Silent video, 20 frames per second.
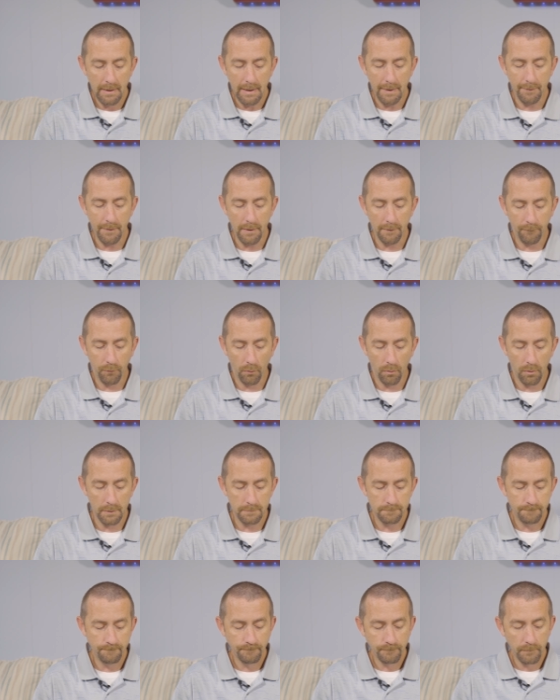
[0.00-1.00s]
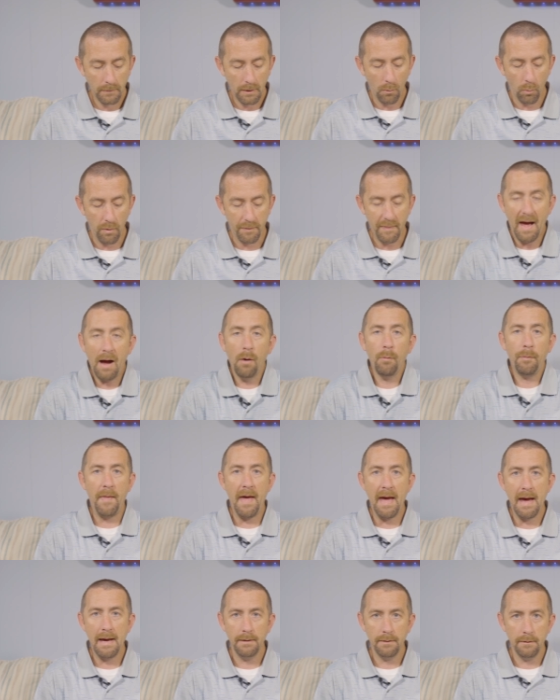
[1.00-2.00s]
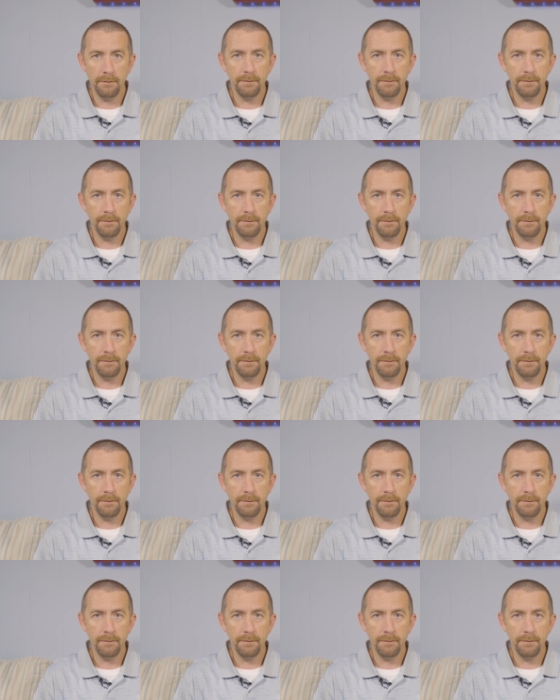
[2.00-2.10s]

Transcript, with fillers: and therefore without that,